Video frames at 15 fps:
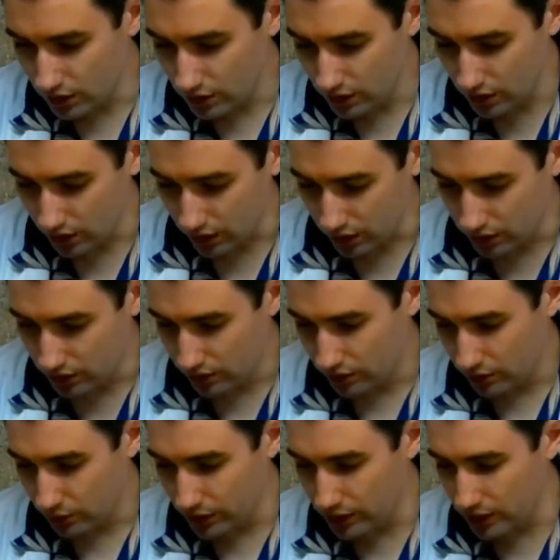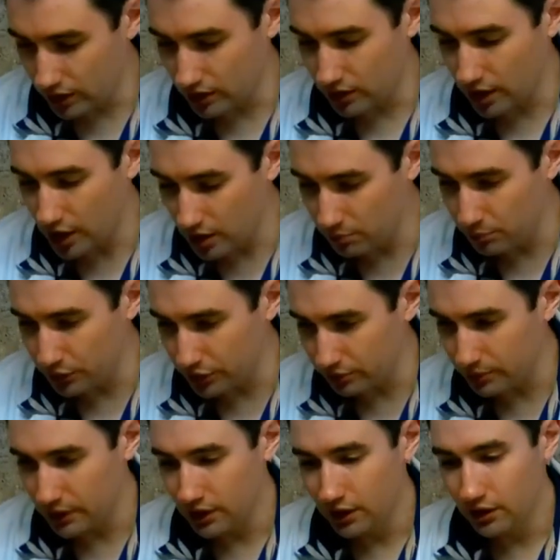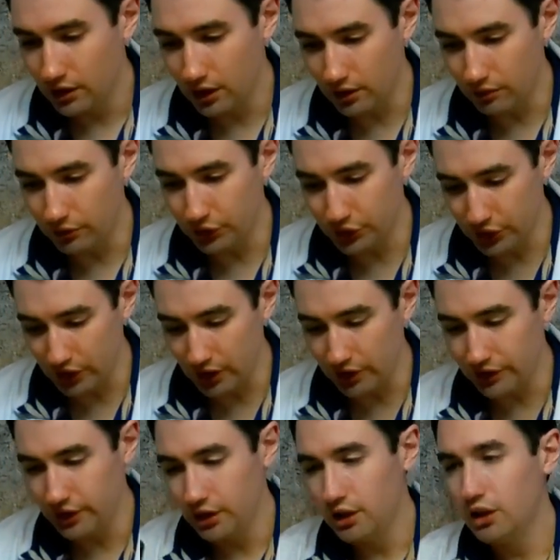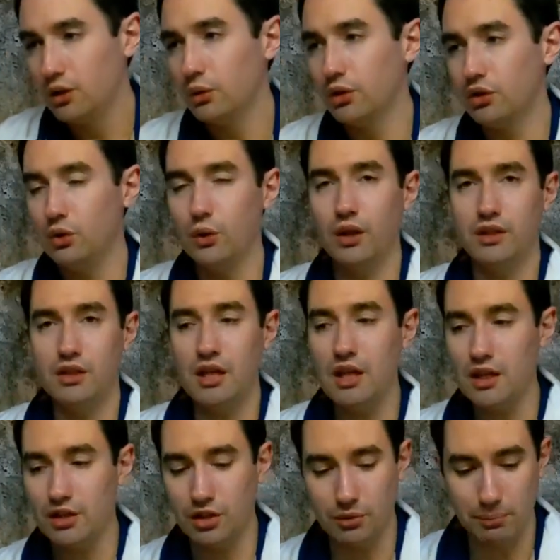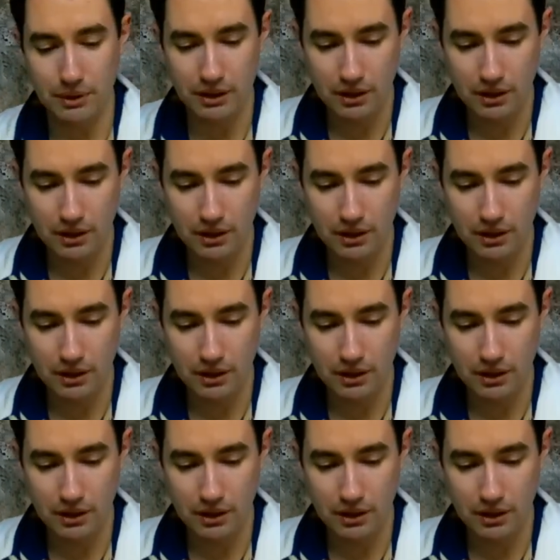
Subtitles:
Yeah, we did a tibs of salt. We'll do a tisp